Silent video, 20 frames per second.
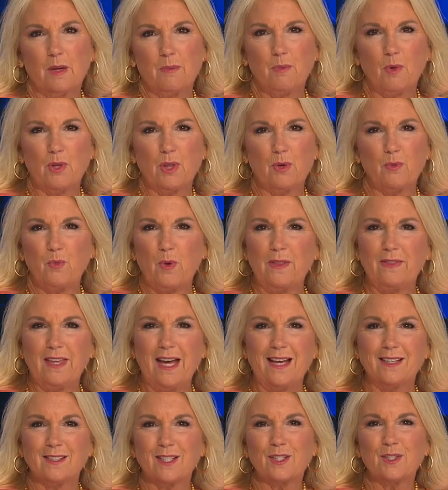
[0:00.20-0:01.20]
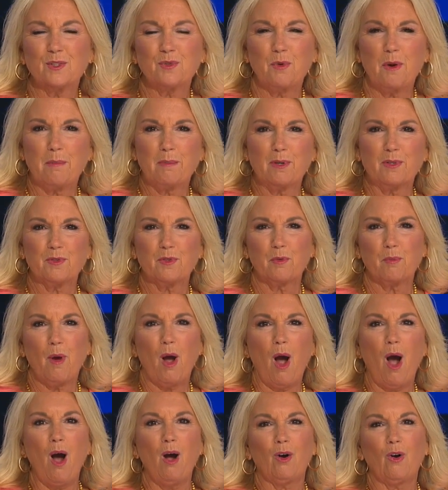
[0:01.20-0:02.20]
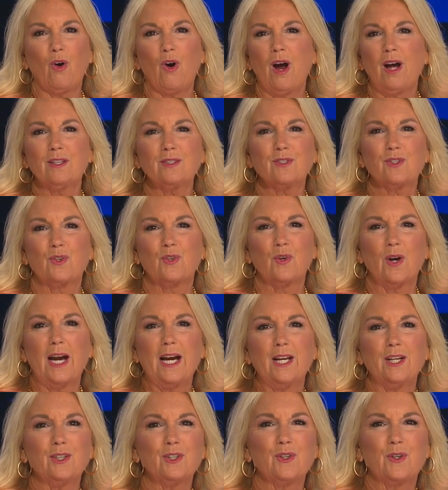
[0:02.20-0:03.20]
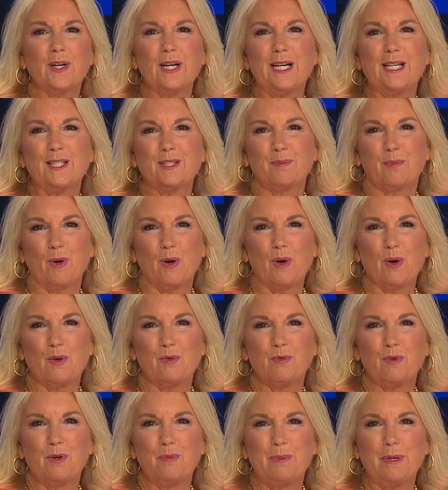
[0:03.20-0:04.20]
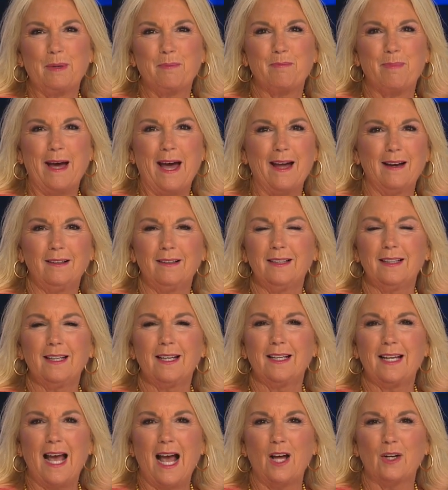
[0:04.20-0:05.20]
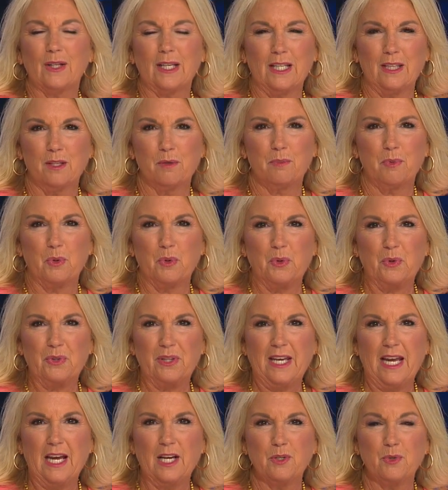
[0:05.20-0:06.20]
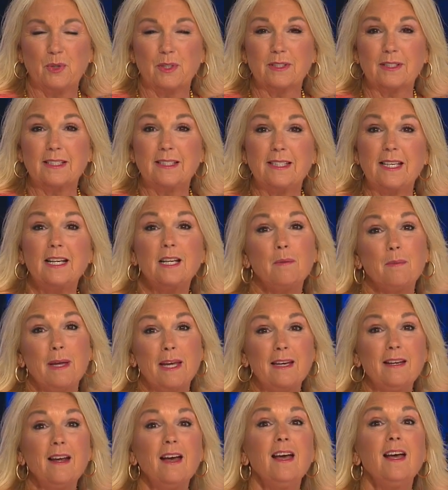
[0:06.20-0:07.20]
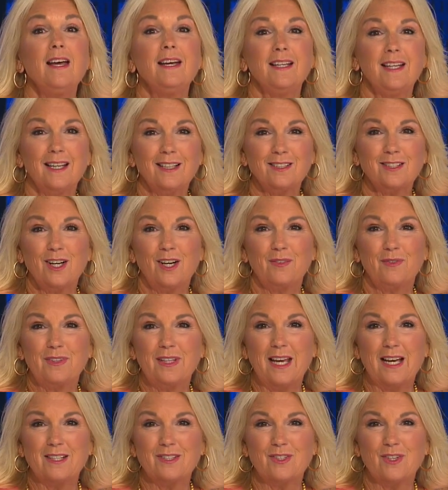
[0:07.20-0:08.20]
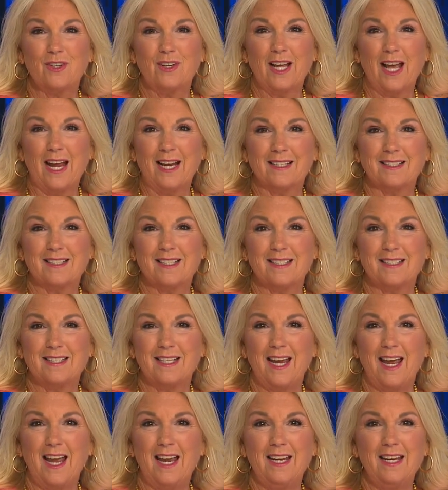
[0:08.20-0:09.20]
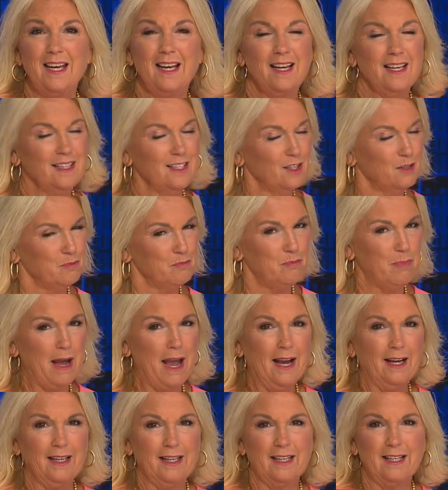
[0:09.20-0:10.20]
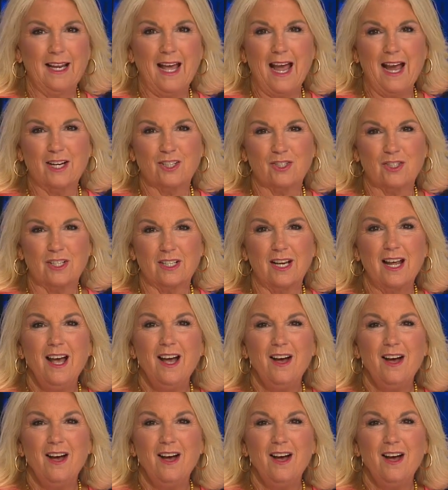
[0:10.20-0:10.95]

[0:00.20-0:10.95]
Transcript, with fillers: More than 1,000 swimmers from across greater Greensboro will be battling it out in the pool. The annual city meet kicked off yesterday, and today they're back in action.